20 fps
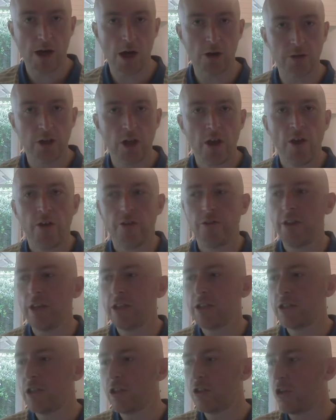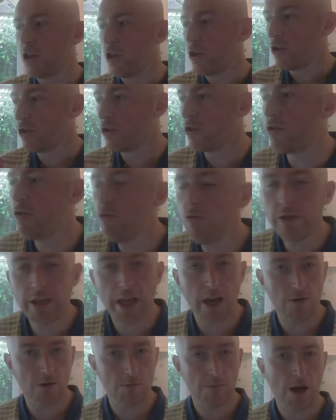about, things that you
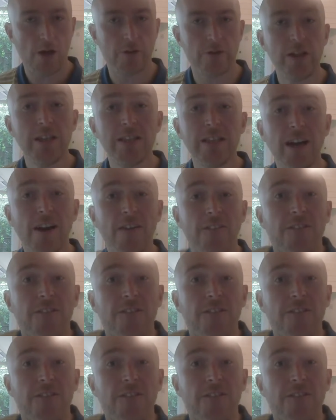care about, things that